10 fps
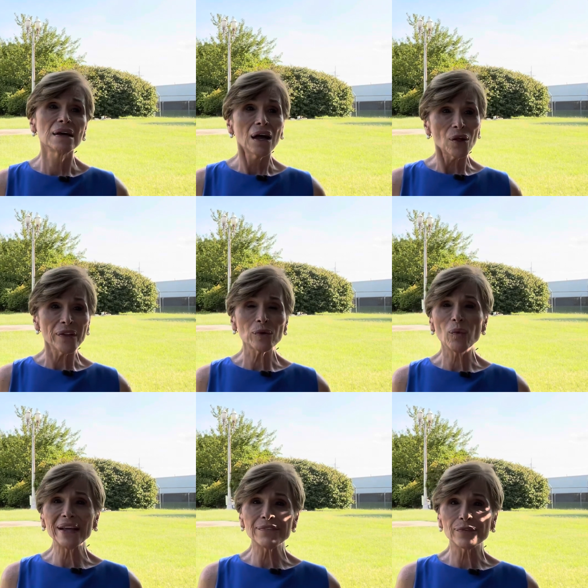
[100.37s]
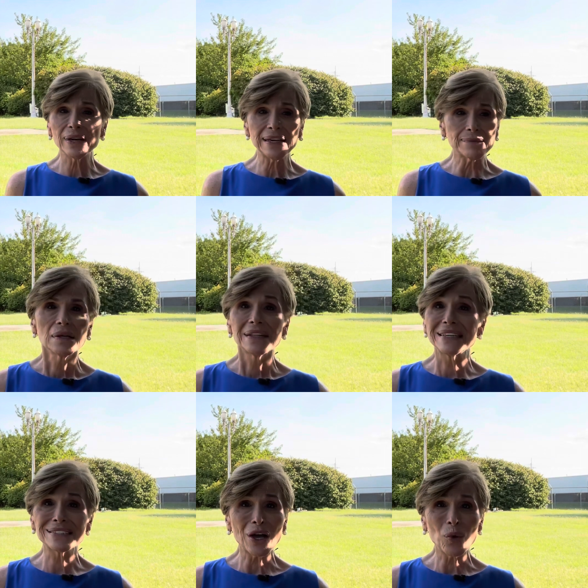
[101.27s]
on their way to freedom.
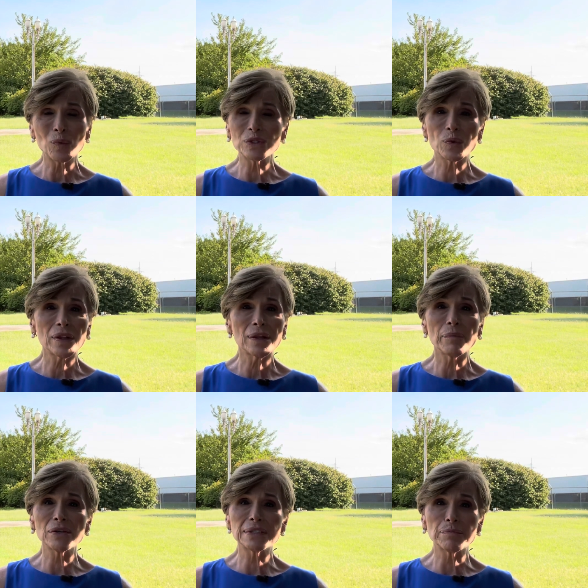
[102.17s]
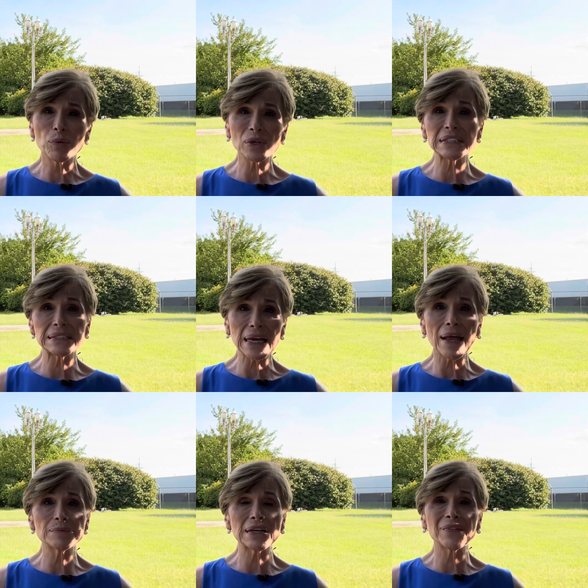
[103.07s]
This home was one of the most important
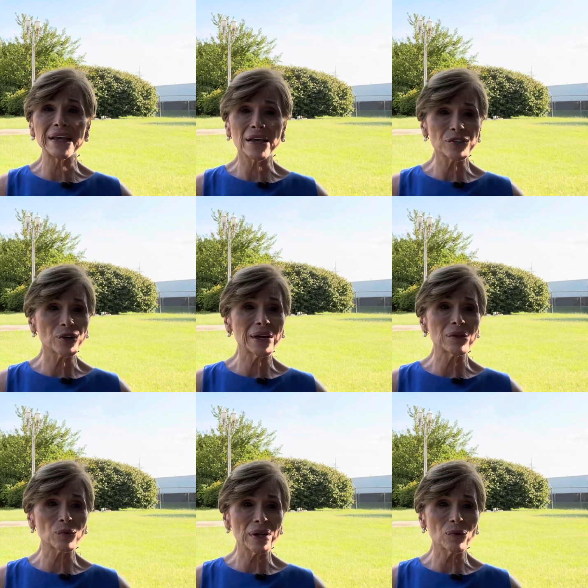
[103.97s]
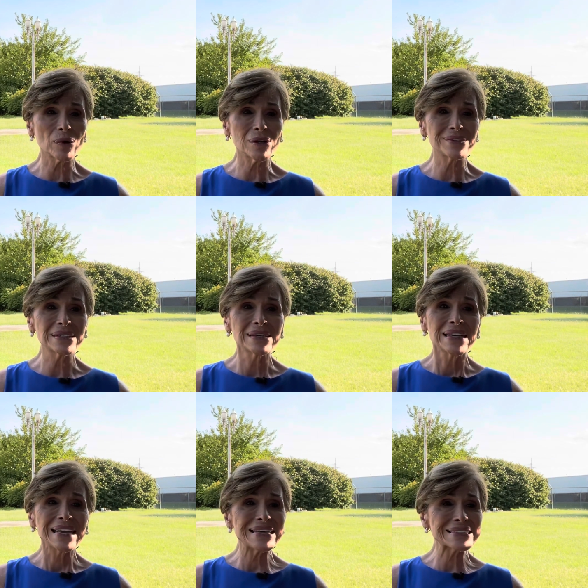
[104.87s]
stops on the Underground Railroad.
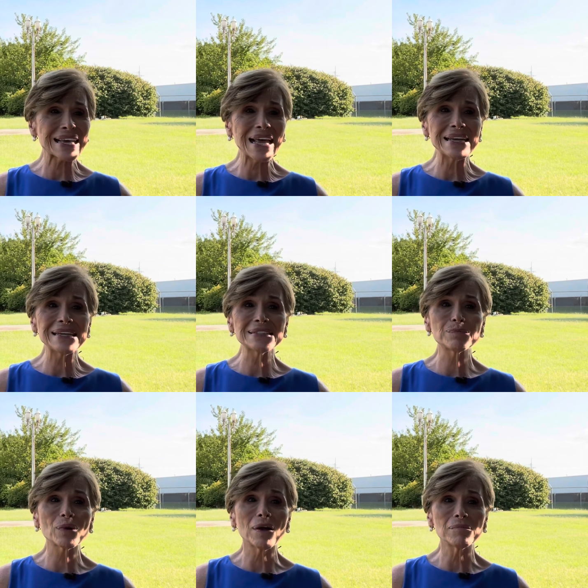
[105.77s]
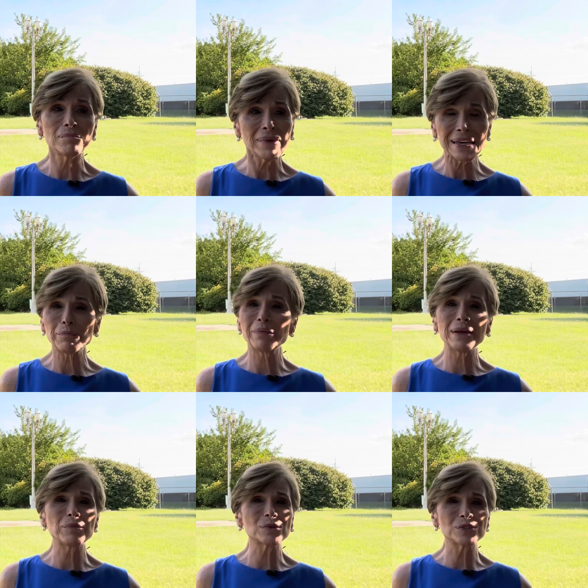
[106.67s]
His kindness brought many
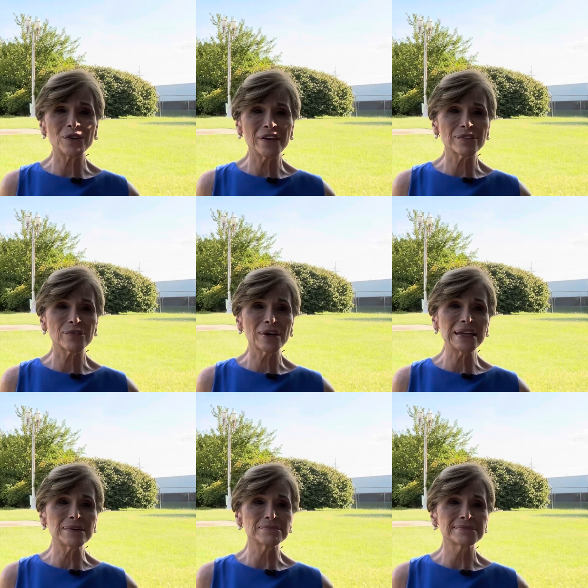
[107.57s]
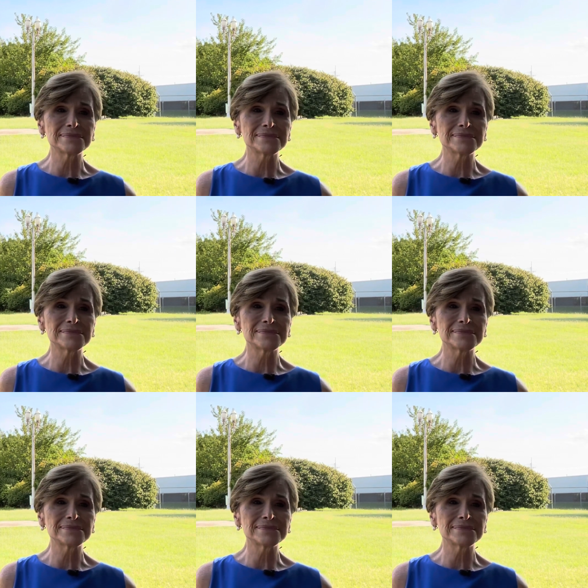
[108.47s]
people to their freedom.